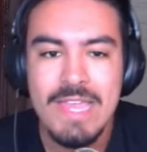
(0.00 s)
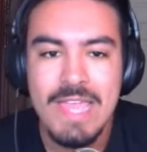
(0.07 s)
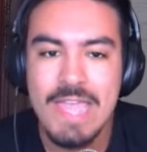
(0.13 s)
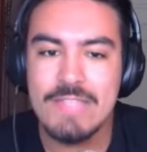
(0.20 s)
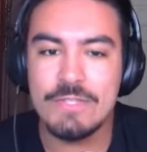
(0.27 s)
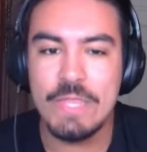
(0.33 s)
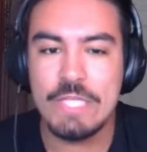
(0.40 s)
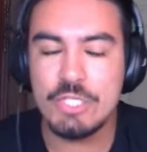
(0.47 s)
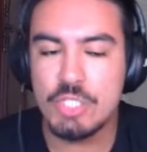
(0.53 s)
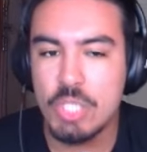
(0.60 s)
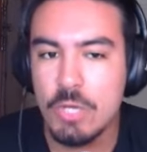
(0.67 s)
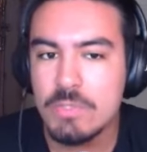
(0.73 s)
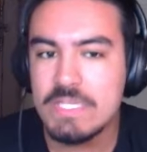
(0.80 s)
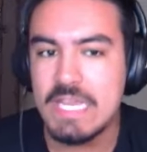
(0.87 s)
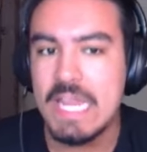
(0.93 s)
And so that
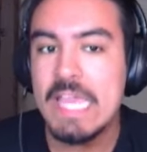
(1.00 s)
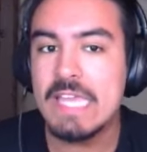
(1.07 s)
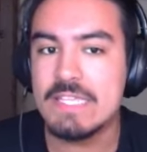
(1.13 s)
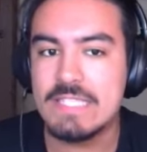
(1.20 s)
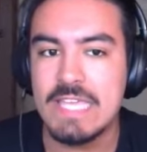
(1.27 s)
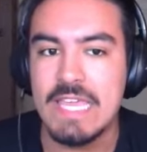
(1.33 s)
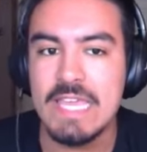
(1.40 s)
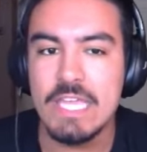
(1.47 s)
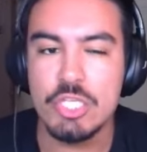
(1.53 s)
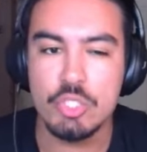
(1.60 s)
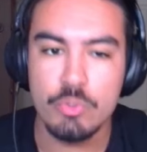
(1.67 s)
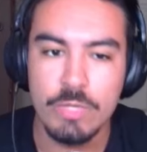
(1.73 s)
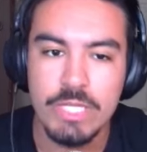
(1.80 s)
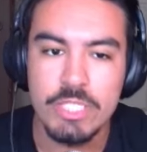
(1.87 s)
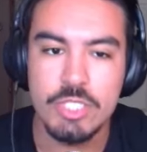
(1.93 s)
shows that Angus King
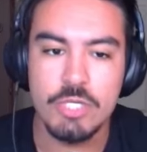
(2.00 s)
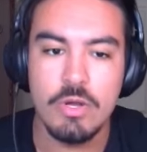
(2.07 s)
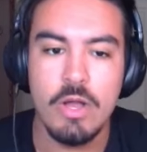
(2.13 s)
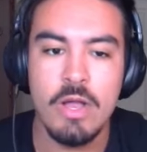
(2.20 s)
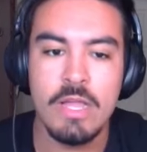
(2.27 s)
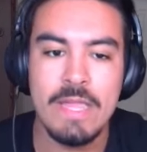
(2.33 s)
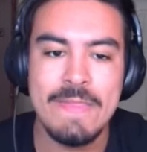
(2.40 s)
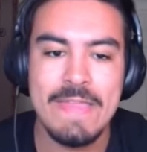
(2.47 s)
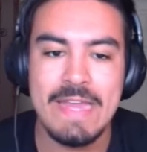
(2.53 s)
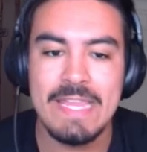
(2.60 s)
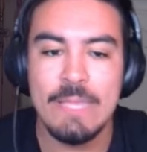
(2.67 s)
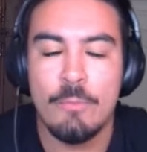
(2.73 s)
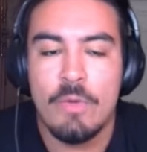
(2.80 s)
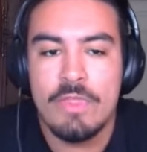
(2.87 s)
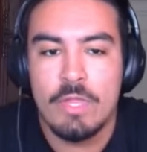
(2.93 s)
is really strong and that
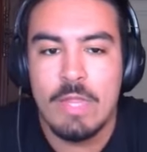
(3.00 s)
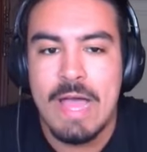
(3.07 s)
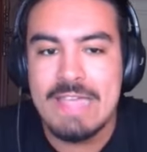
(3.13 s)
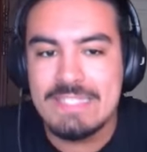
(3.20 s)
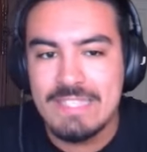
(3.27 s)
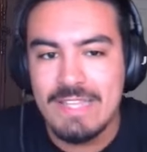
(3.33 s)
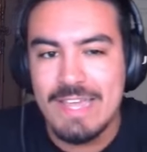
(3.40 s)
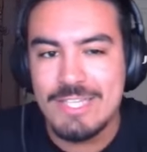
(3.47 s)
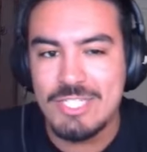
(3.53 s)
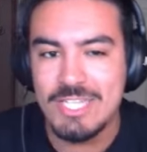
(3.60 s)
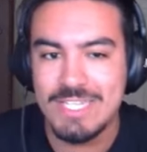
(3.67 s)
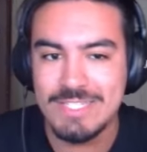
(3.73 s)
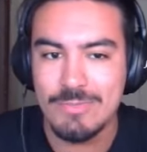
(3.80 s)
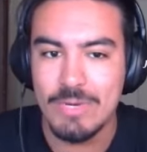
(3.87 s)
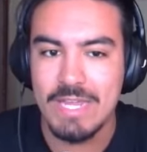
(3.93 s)
he won the last
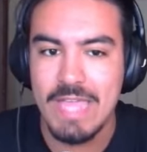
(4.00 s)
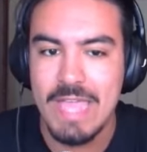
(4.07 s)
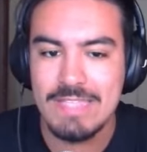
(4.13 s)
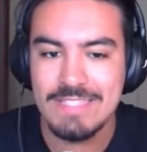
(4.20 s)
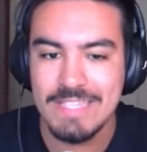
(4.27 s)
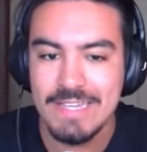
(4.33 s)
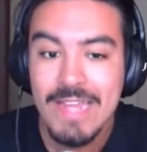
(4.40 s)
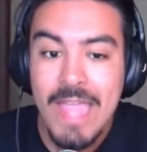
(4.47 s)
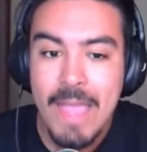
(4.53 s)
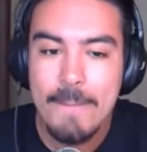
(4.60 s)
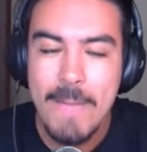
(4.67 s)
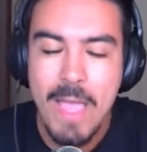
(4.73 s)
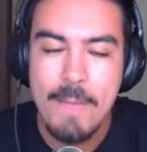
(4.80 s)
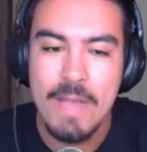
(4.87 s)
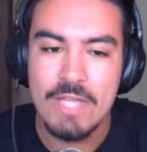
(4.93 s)
election in 2018
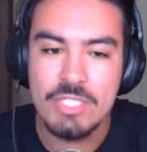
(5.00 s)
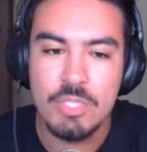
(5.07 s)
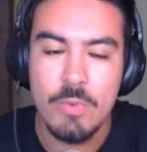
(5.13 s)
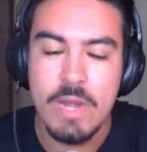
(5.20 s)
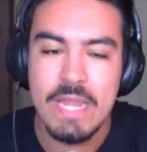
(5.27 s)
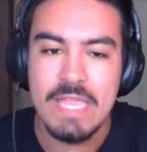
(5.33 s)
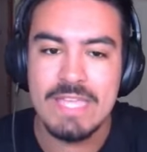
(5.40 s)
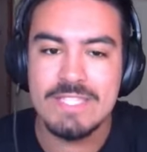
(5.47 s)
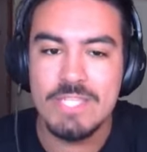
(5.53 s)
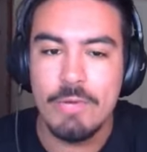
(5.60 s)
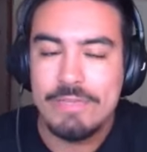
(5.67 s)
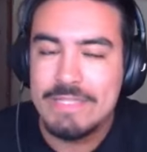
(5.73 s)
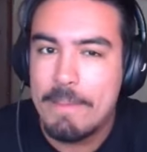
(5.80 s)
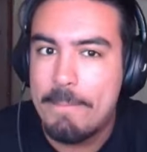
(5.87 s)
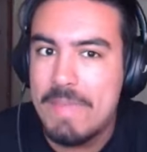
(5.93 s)
by about 20. And
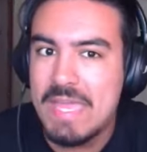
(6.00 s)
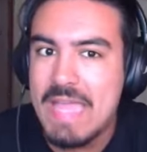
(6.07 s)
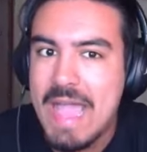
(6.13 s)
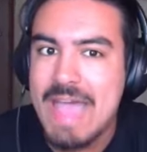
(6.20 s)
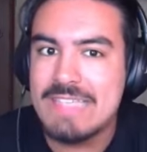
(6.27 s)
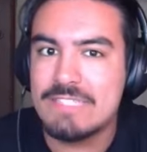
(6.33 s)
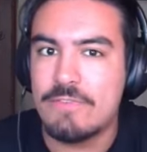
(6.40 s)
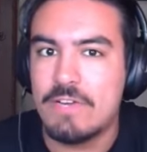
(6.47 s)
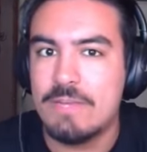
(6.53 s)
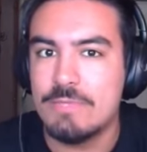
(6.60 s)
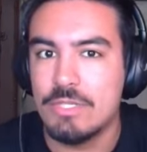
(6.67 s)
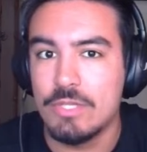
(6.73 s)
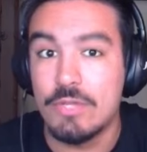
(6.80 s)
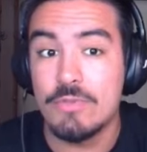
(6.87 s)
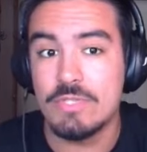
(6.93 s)
so it's a big ask for him
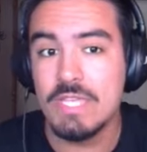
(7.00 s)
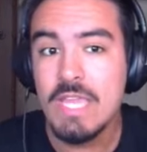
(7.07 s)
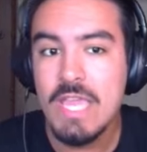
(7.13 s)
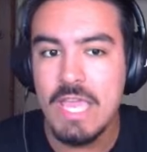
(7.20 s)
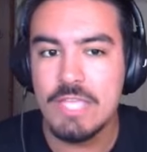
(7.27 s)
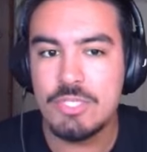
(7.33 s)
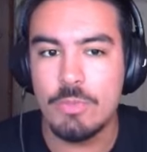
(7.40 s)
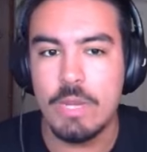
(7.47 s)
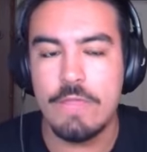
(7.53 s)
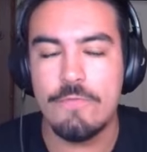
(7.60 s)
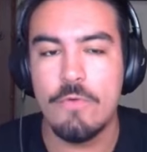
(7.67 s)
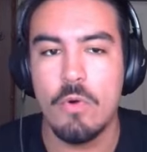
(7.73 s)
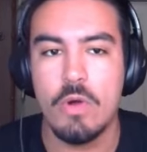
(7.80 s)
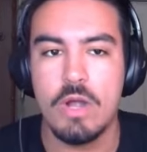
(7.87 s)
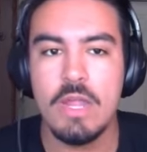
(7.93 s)
to lose in
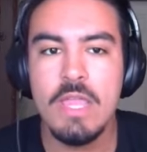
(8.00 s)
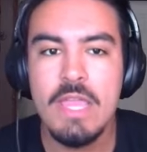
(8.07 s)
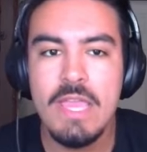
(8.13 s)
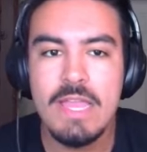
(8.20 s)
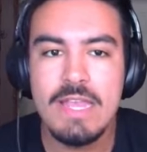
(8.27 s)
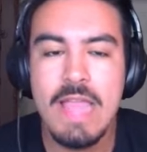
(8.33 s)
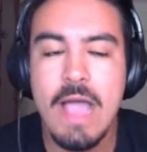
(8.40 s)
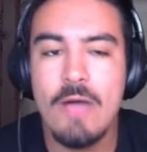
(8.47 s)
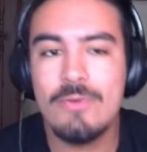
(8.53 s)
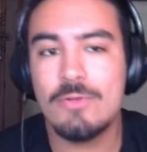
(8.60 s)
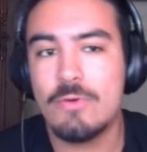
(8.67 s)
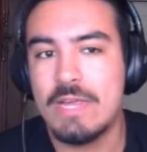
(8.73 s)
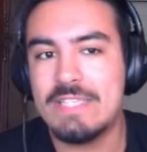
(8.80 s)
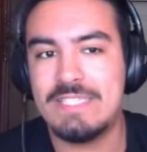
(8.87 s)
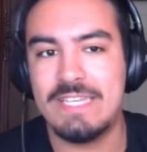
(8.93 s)
24. Now,
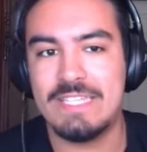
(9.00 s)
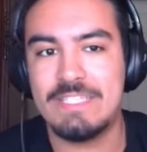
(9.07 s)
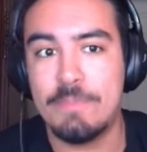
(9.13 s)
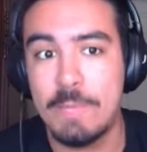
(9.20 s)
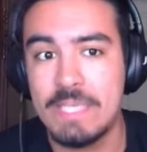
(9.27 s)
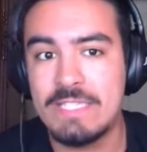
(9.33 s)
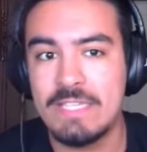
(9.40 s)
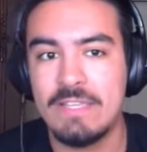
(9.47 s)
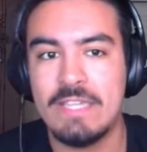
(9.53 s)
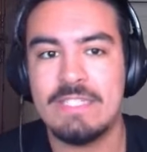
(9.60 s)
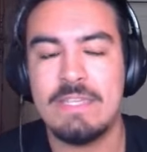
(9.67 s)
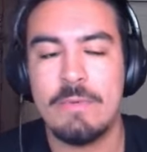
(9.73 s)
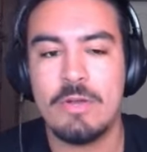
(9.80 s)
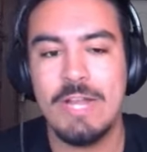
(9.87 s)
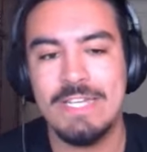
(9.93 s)
granted, it's basically a
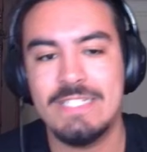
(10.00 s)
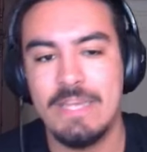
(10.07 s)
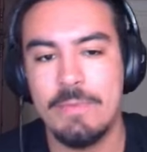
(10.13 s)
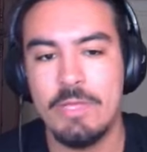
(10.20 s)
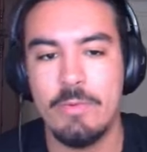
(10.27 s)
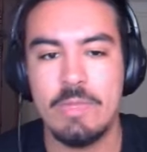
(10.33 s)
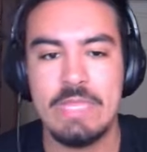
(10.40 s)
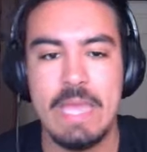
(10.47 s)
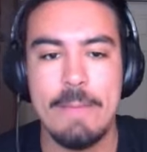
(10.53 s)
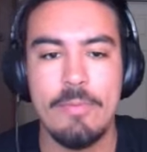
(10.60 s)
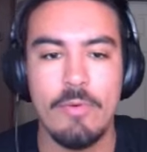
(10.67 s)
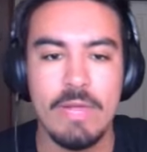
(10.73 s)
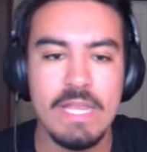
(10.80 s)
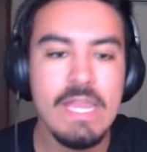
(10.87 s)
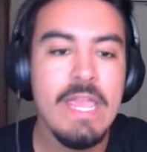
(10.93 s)
Democrat W at that
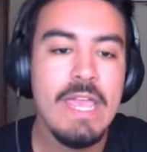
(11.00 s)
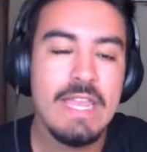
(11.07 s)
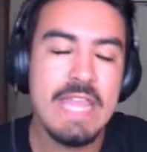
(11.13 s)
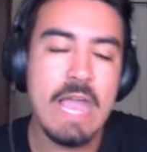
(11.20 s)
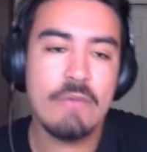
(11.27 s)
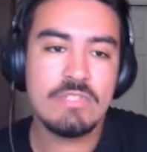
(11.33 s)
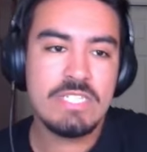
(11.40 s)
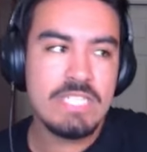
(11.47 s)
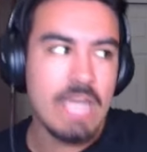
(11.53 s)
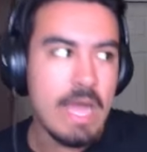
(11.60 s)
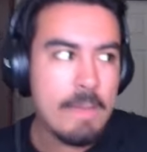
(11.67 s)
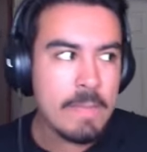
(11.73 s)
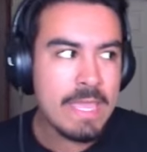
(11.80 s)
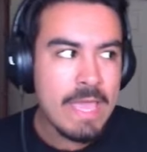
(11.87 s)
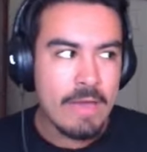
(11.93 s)
point. Now,
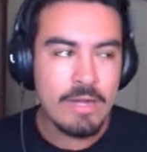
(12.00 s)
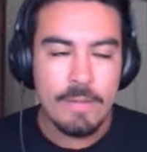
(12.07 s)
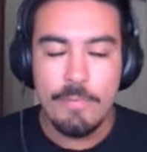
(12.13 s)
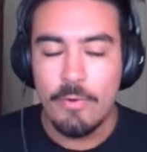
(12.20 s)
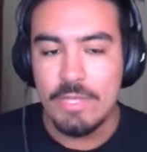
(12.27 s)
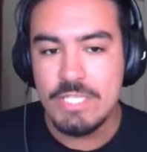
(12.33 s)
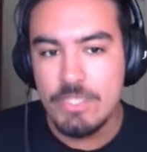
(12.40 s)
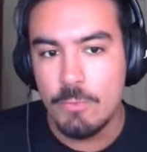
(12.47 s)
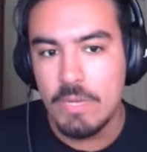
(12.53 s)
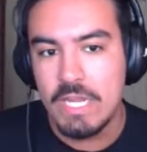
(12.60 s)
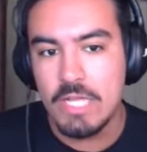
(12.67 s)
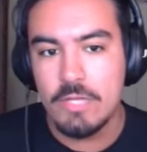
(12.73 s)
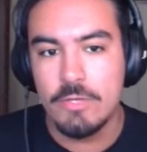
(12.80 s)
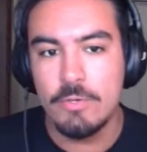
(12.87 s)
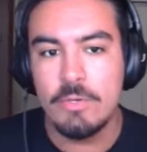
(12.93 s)
some counterpoints would
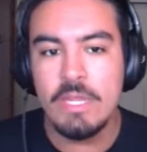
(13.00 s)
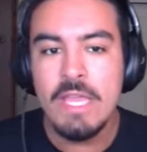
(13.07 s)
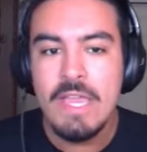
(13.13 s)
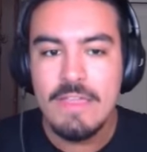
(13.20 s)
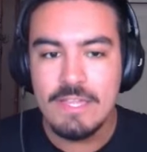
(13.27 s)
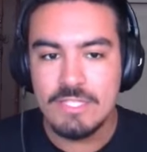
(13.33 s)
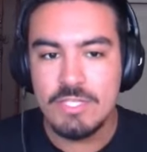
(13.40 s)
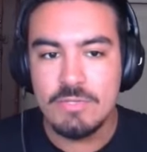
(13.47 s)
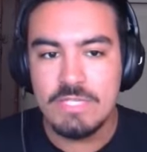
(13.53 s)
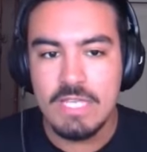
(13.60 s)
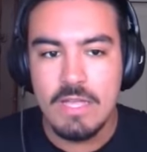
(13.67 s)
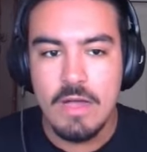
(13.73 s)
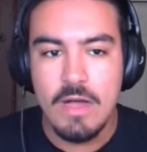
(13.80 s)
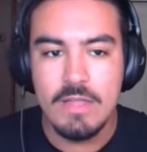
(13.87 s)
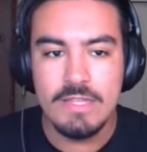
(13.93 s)
include that
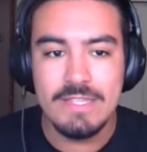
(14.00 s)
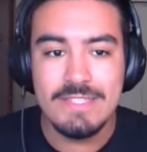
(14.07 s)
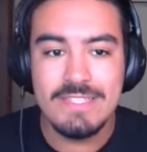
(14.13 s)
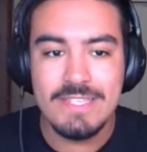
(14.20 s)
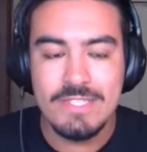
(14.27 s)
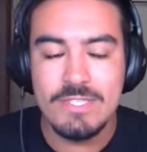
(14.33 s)
Susan Collins